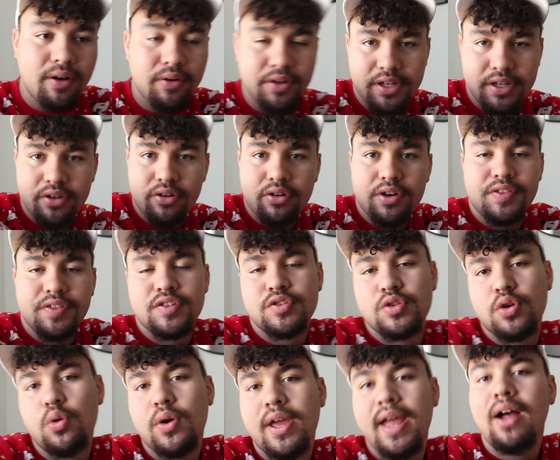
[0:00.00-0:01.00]
here in the
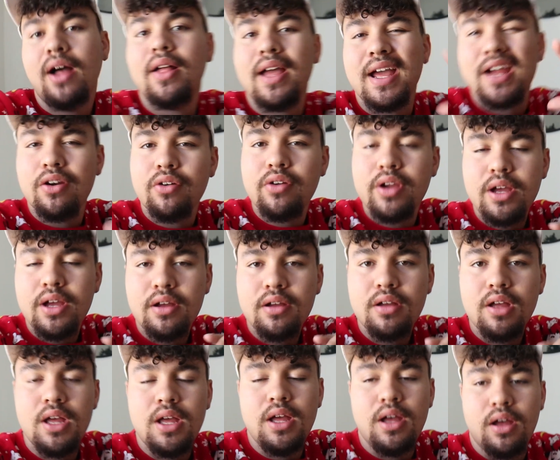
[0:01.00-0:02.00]
SoCal area.
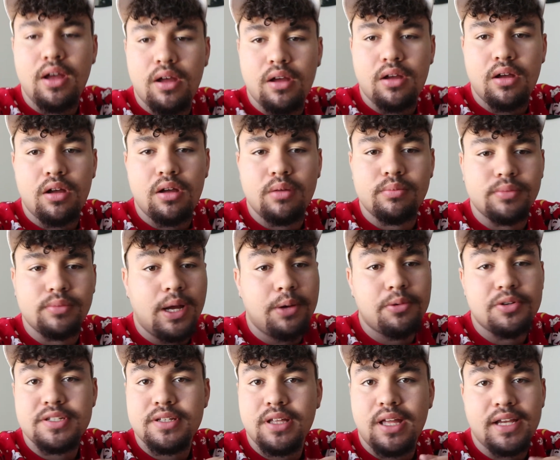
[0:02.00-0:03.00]
I
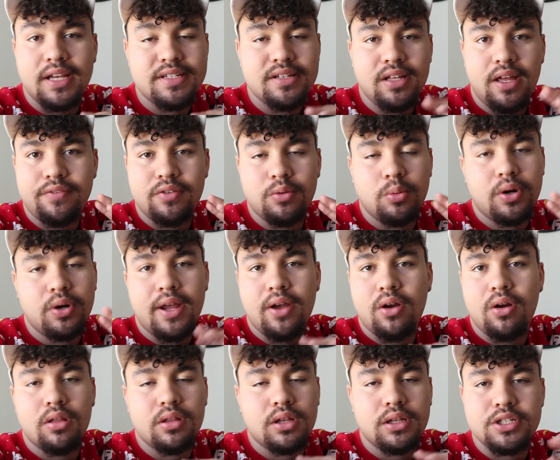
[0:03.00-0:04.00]
still have to work out
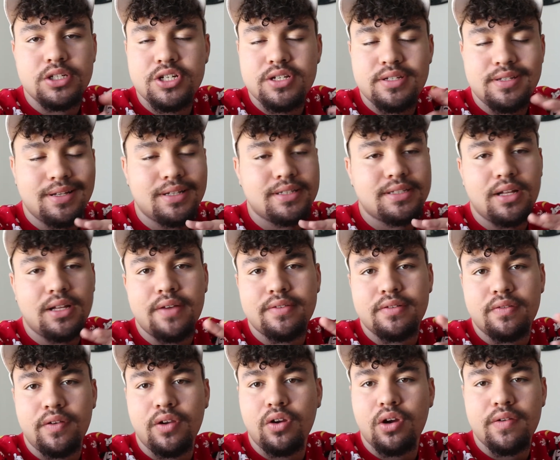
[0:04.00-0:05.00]
all the logistics, still have
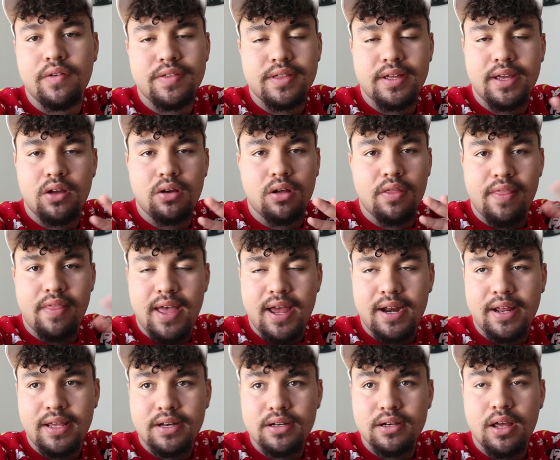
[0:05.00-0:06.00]
to figure everything out on that
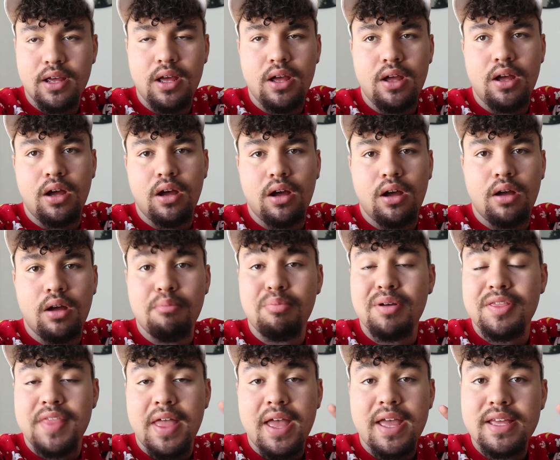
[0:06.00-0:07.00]
end.
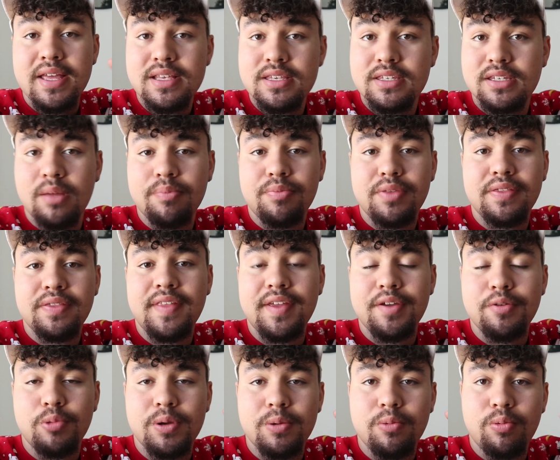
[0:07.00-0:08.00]
But that is something
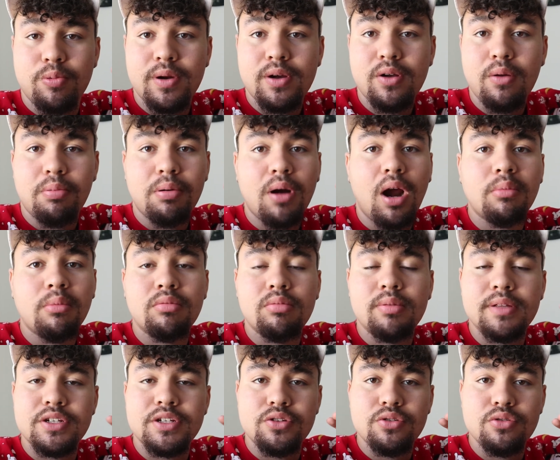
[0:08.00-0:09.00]
that we will
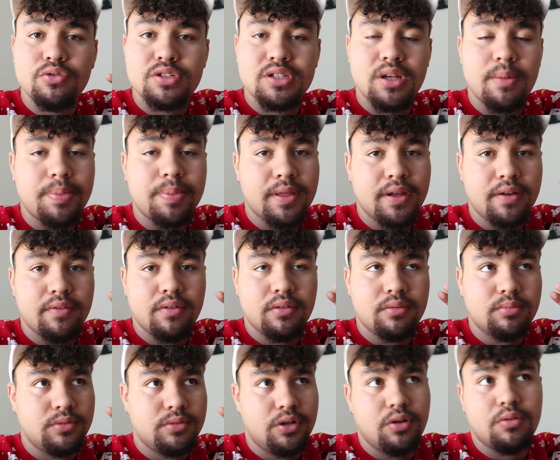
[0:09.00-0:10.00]
probably do something,
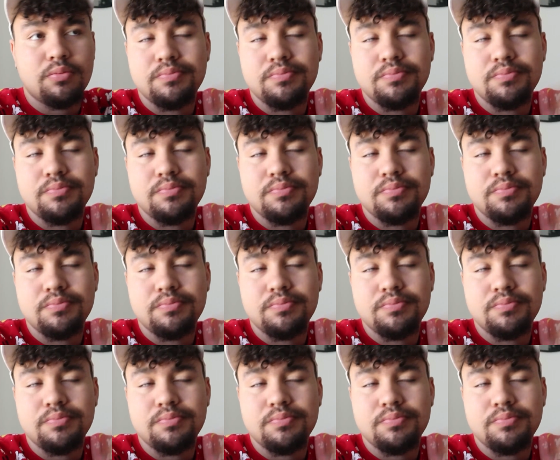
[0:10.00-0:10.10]
you know,